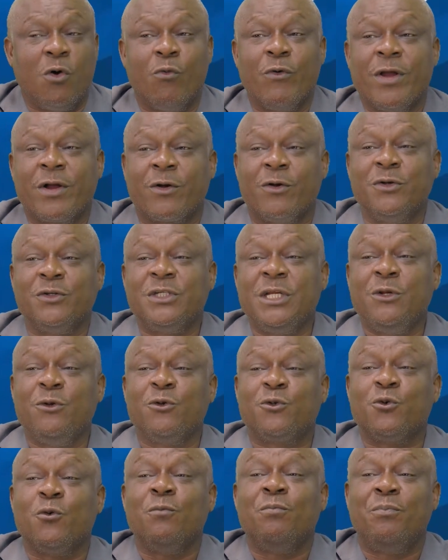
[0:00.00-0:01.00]
or we
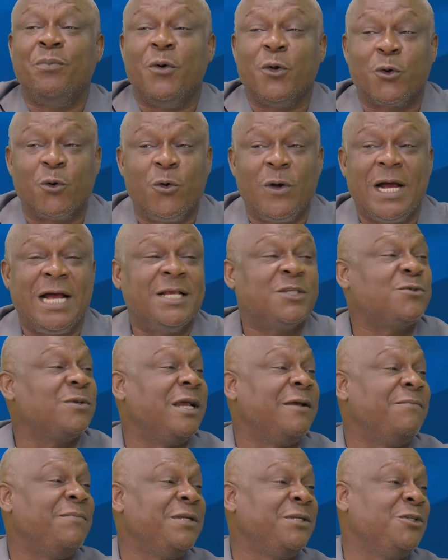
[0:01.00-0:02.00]
continue to borrow as
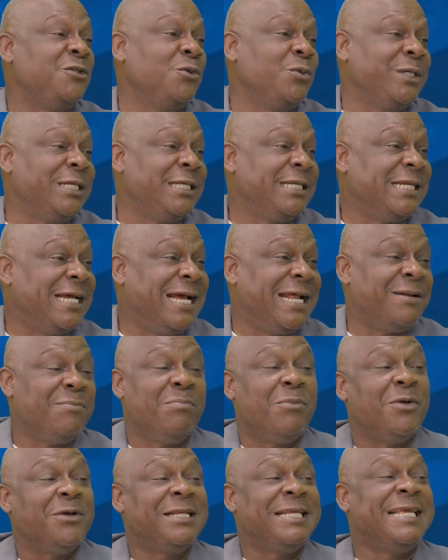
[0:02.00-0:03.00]
we have been doing
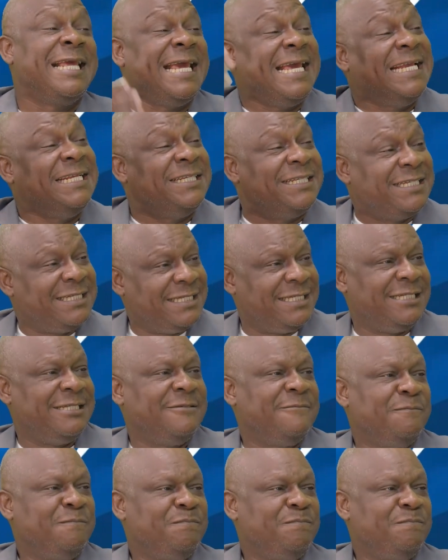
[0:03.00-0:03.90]
and mortgage